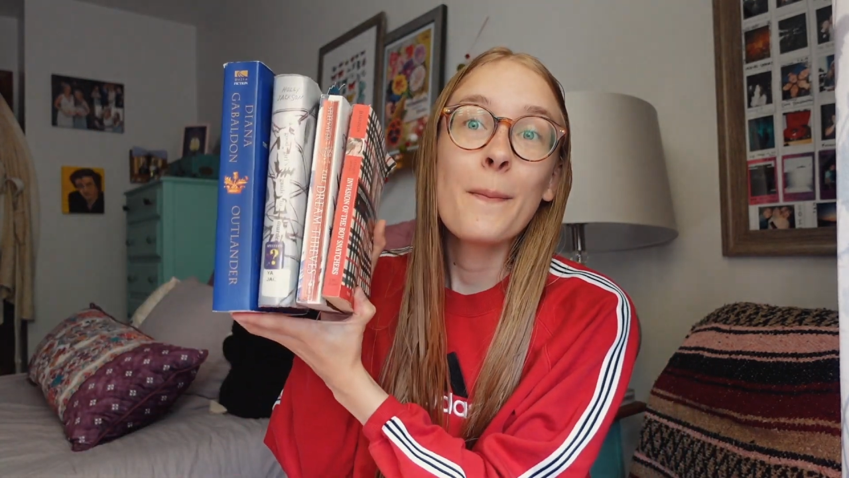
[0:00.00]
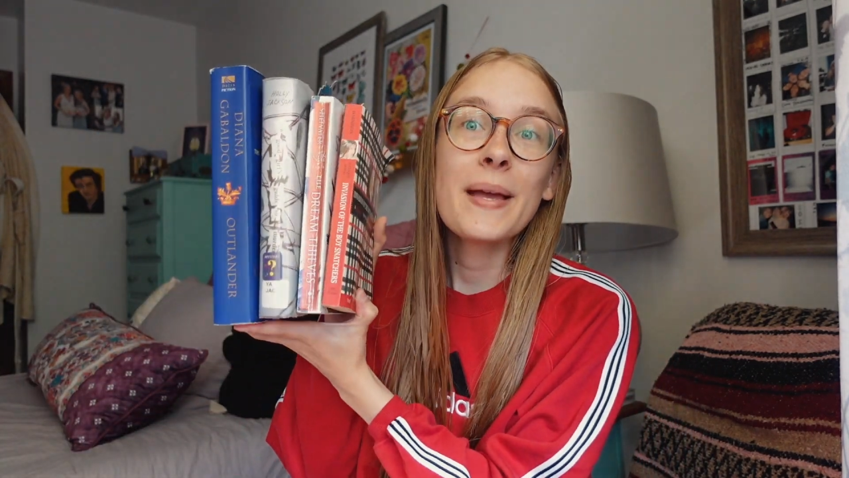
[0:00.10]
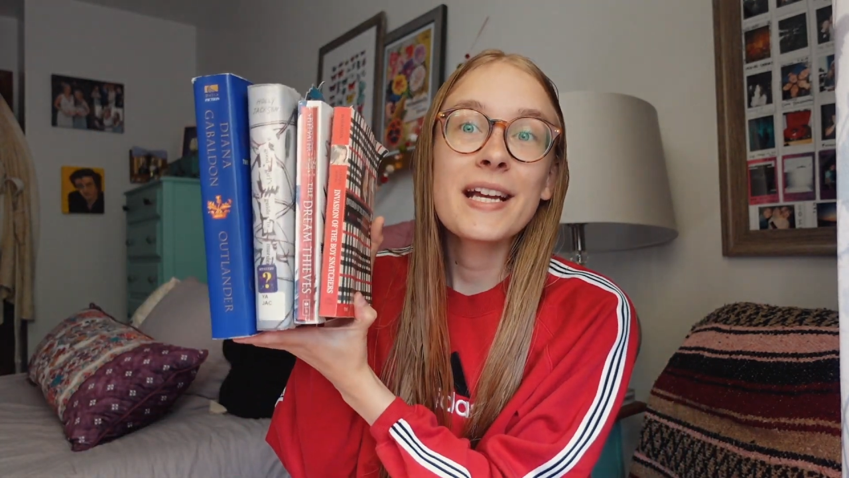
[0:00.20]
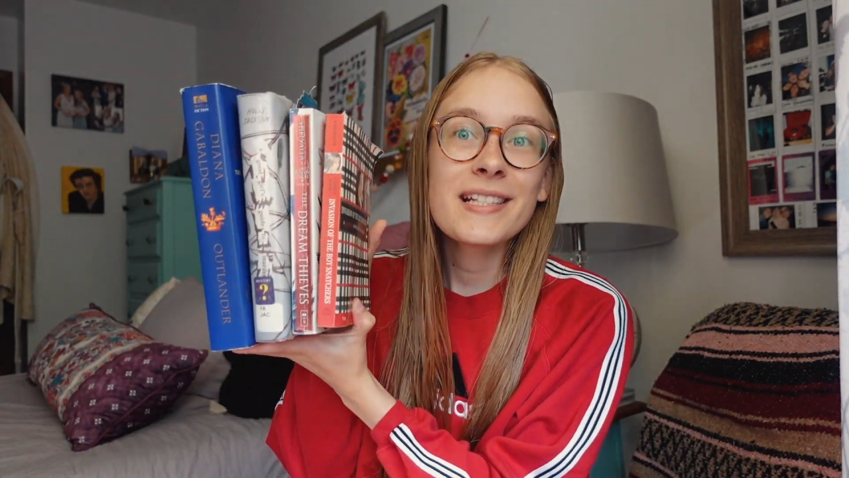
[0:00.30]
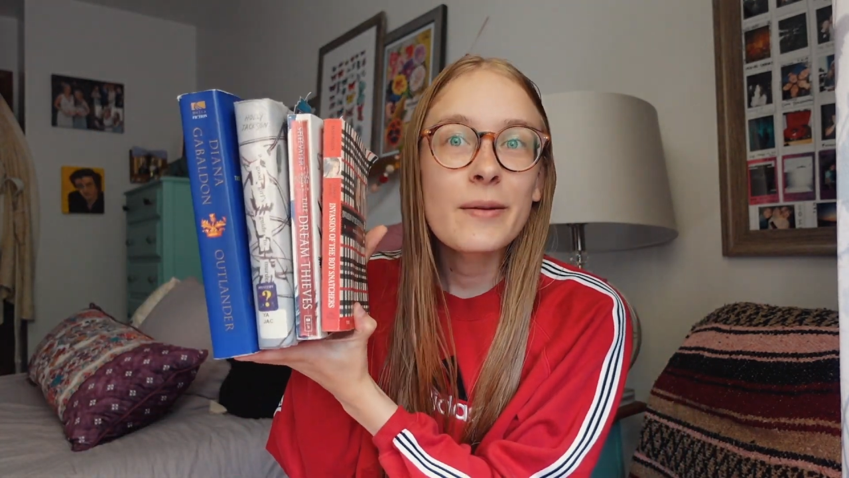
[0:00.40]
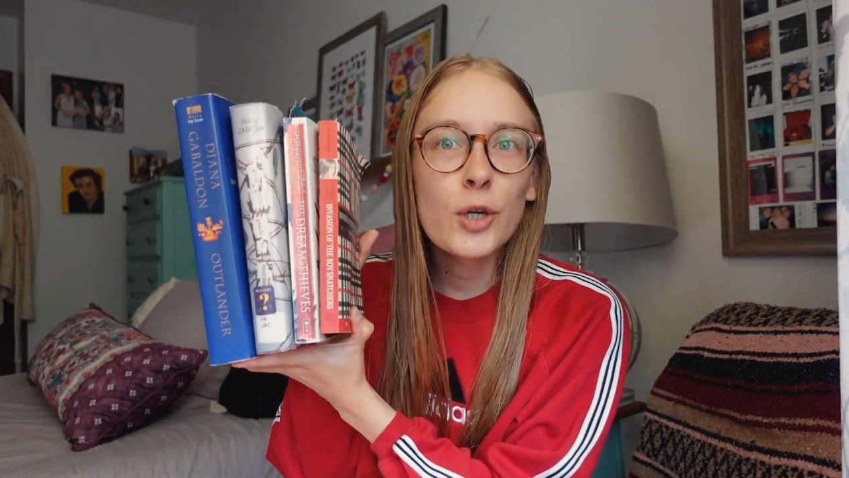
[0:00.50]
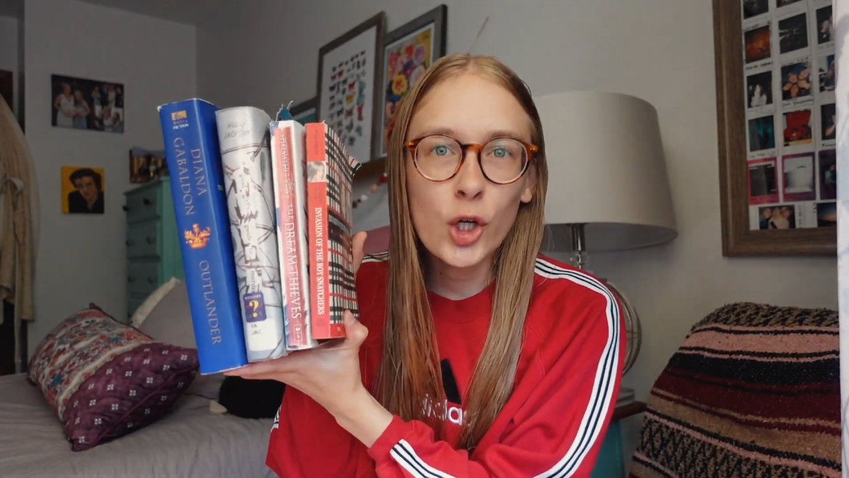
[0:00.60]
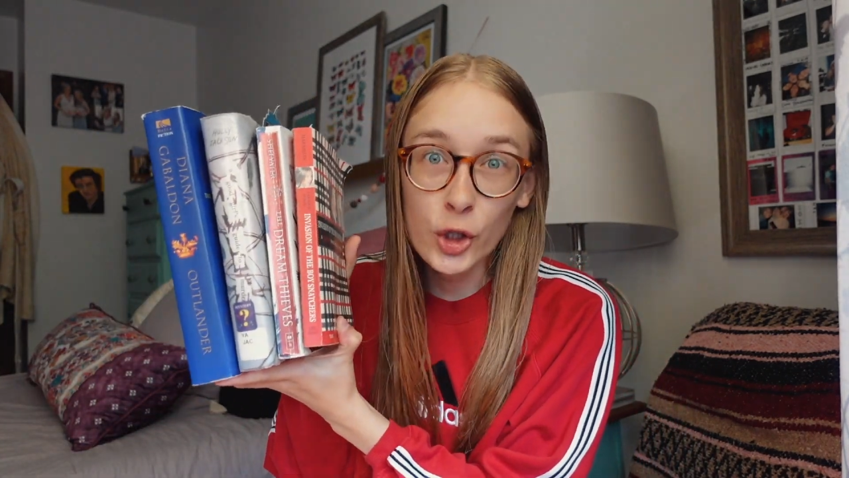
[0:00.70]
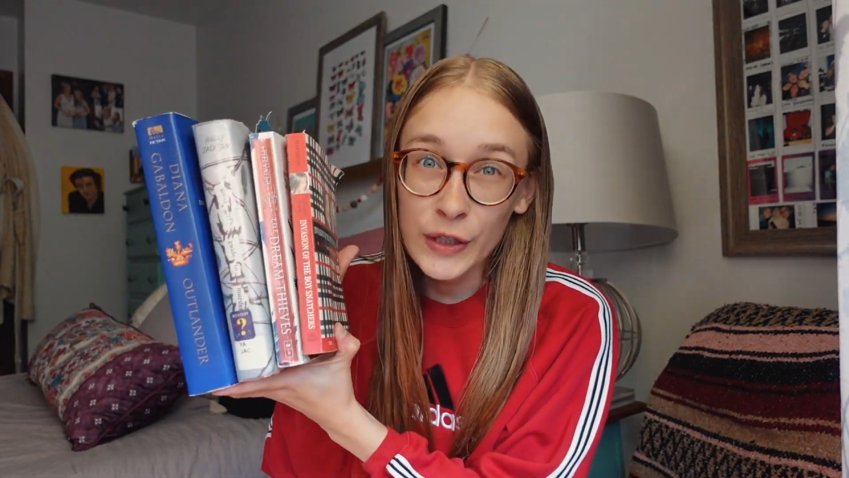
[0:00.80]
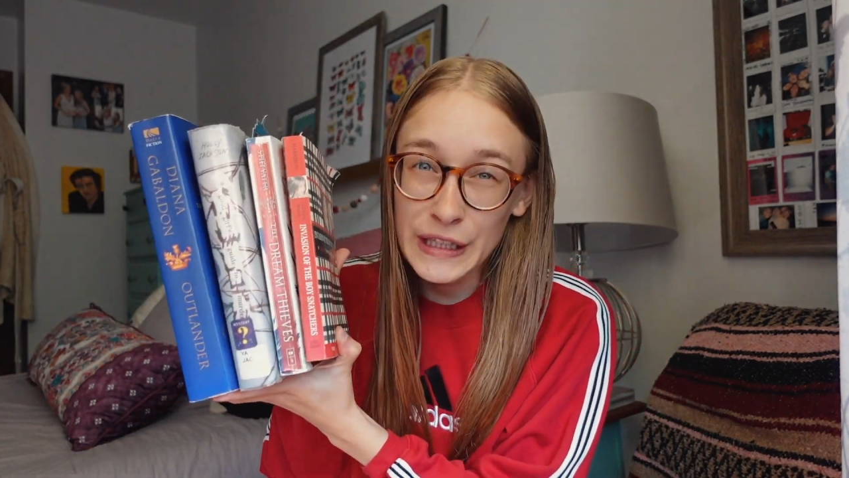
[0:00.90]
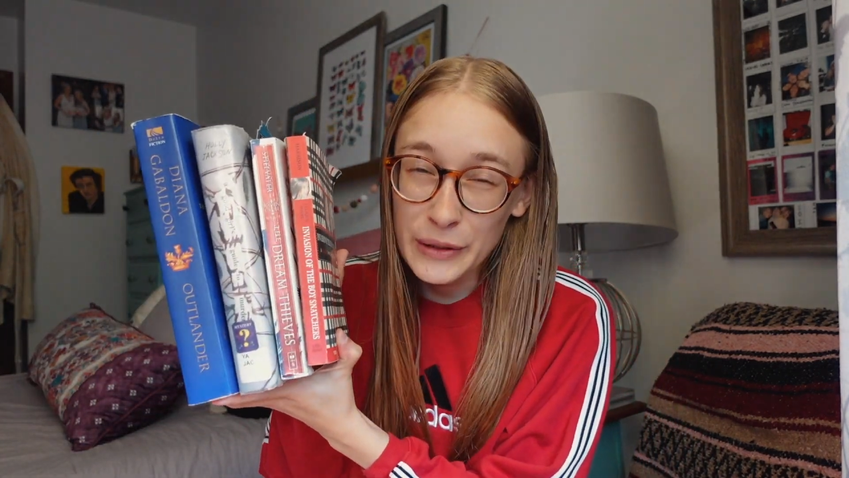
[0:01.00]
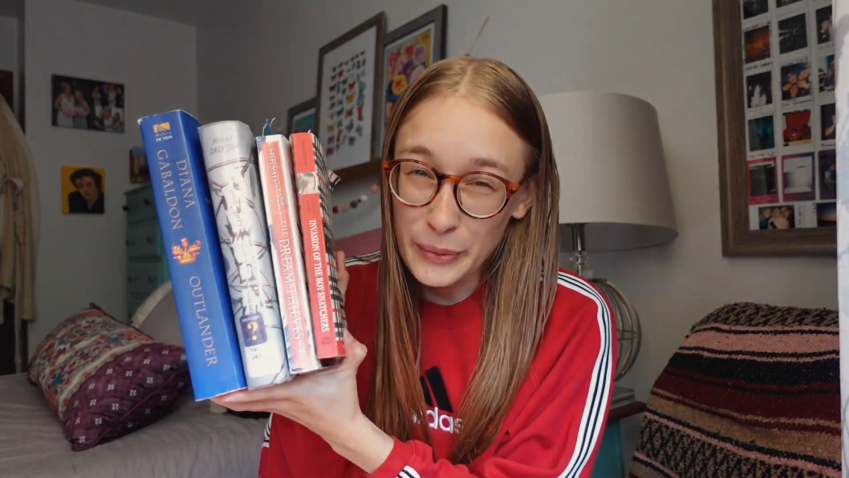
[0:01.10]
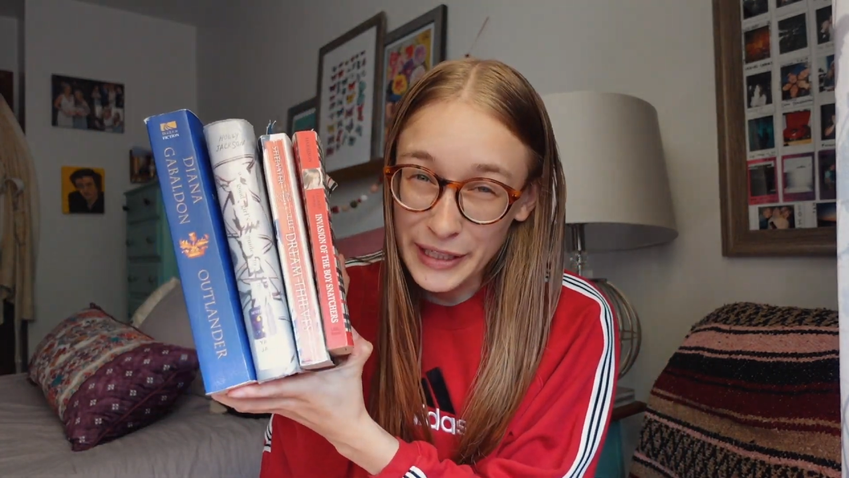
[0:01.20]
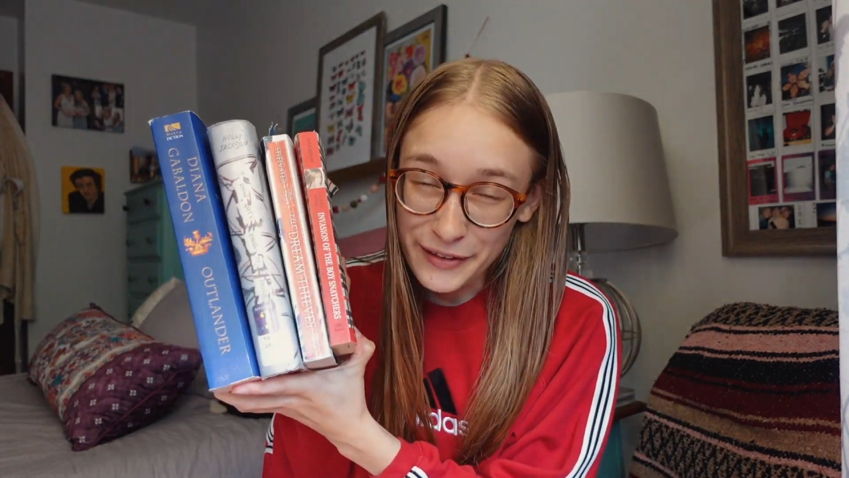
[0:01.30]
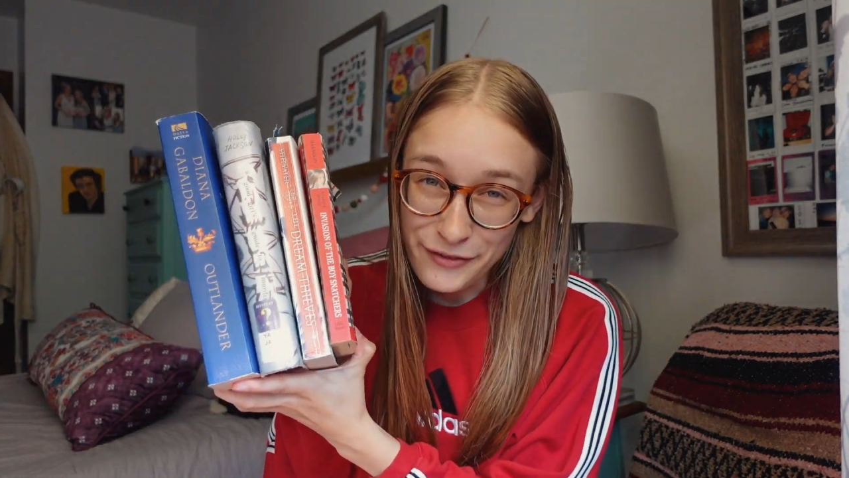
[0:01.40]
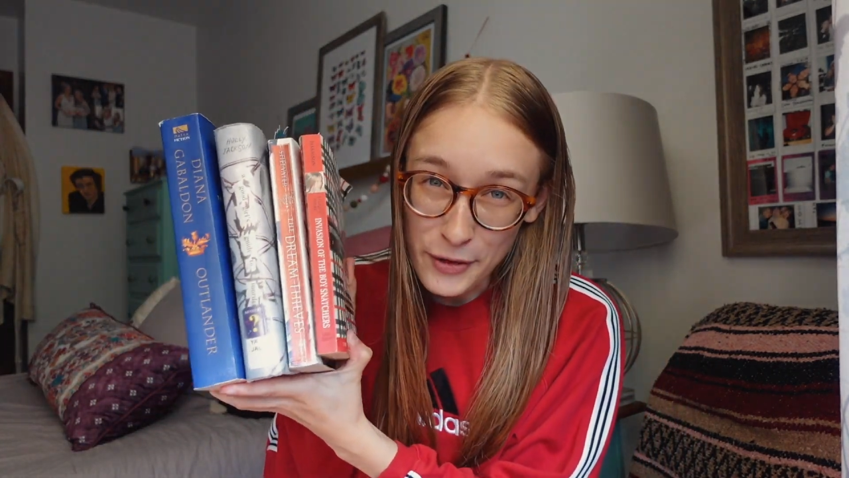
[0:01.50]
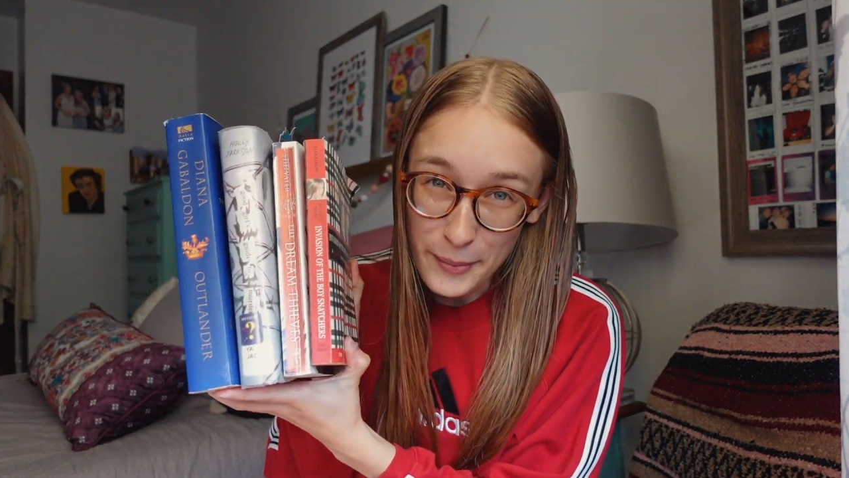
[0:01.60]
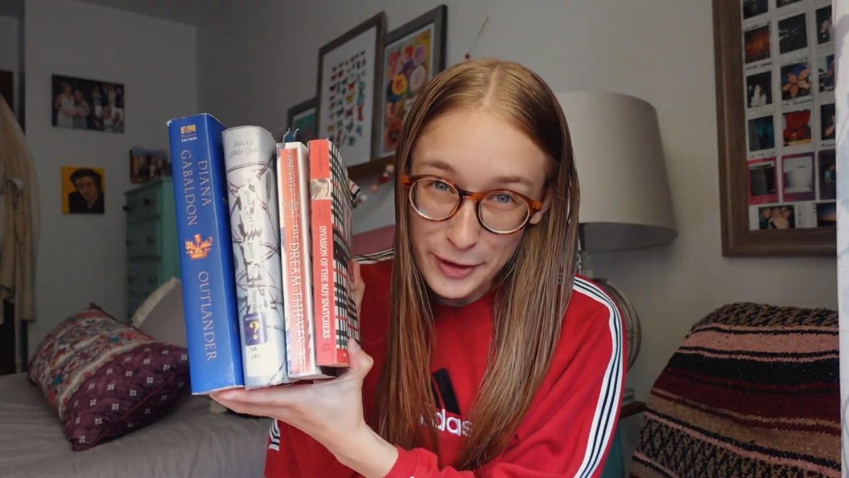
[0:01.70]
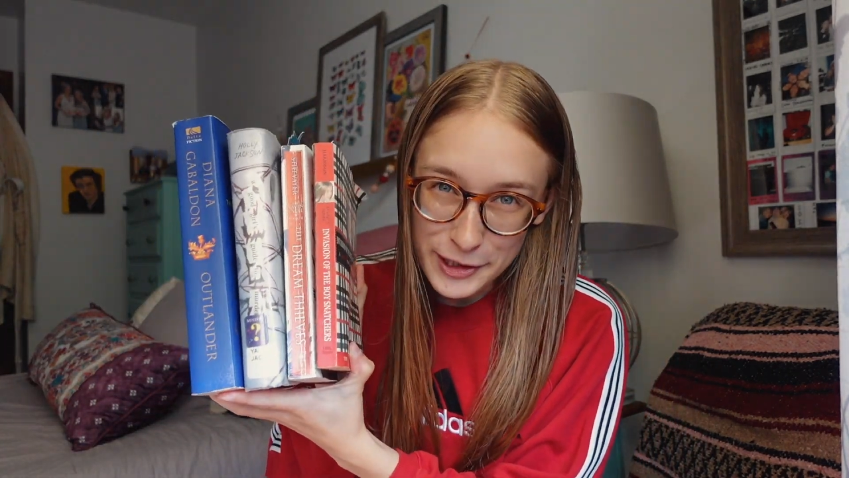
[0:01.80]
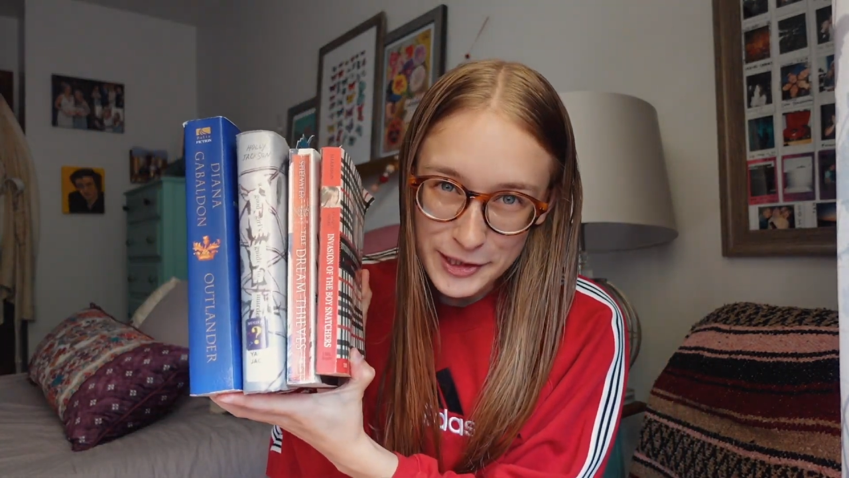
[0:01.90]
because I'm currently reading 4
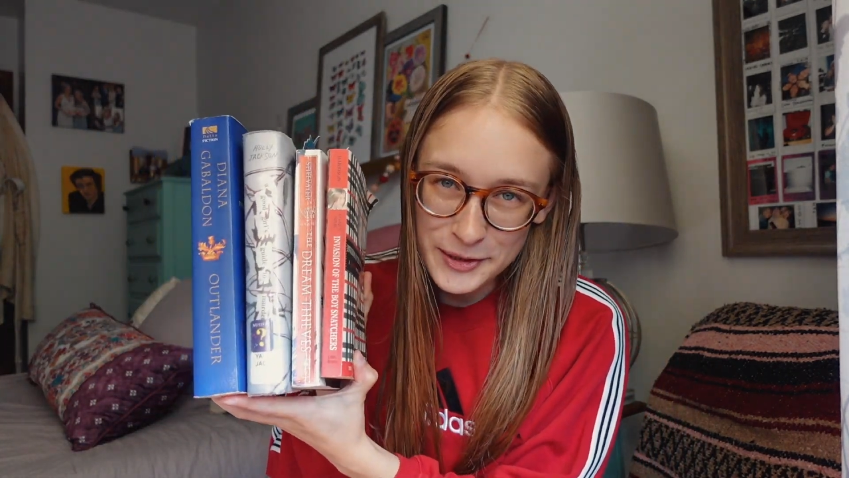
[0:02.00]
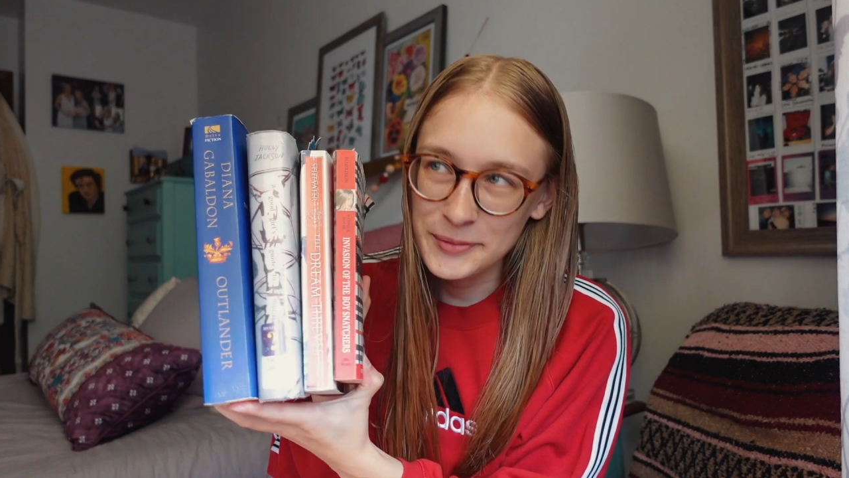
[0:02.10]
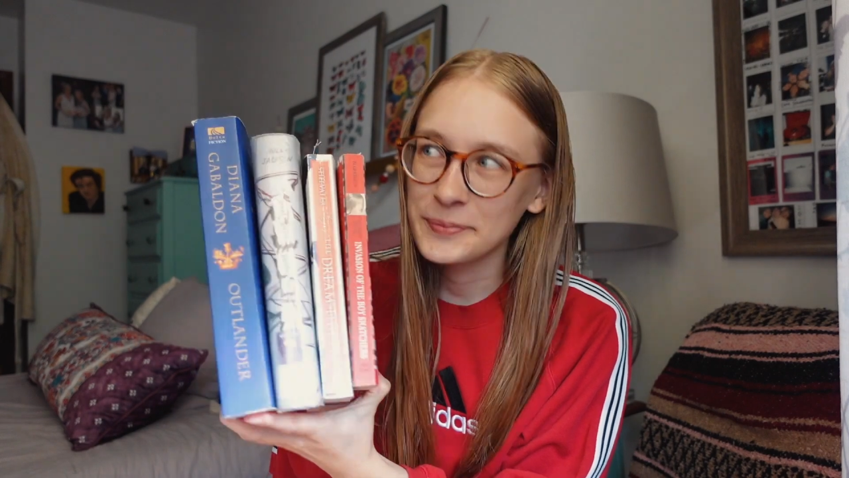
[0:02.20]
books.